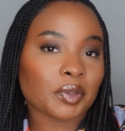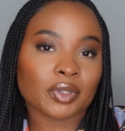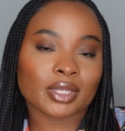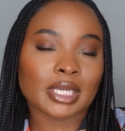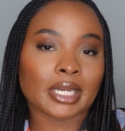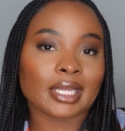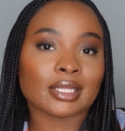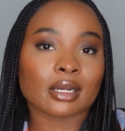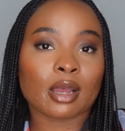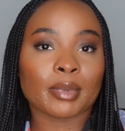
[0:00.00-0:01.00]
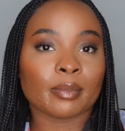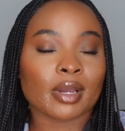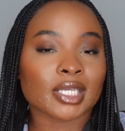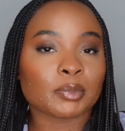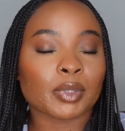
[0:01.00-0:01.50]
know what you think in the comment
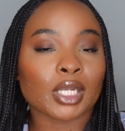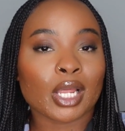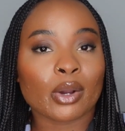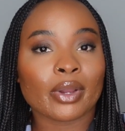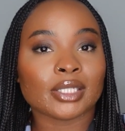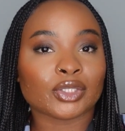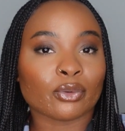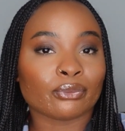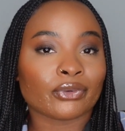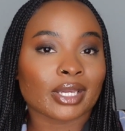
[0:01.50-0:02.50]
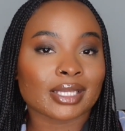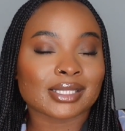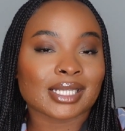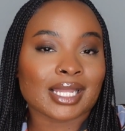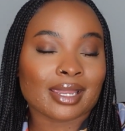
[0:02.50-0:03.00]
box below, and don't forget
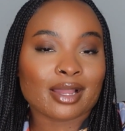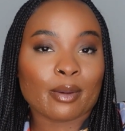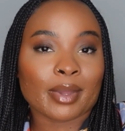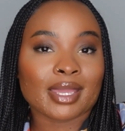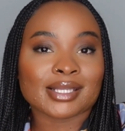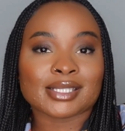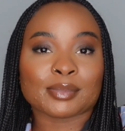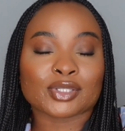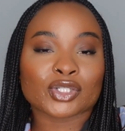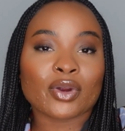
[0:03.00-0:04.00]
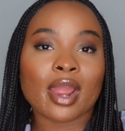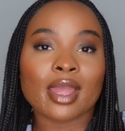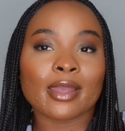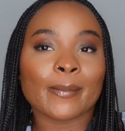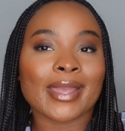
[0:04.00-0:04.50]
to like, comment, and
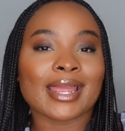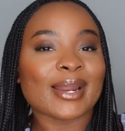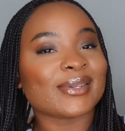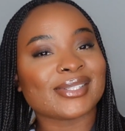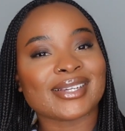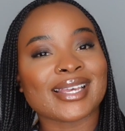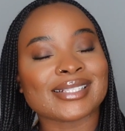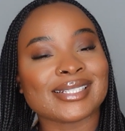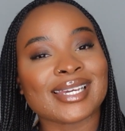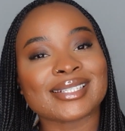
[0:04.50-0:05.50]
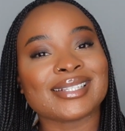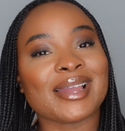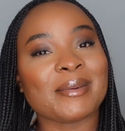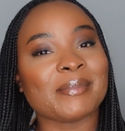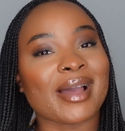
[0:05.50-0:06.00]
subscribe, and I'll see you guys next
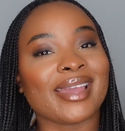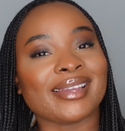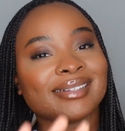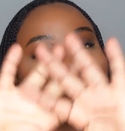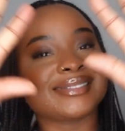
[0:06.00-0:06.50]
time. Bye.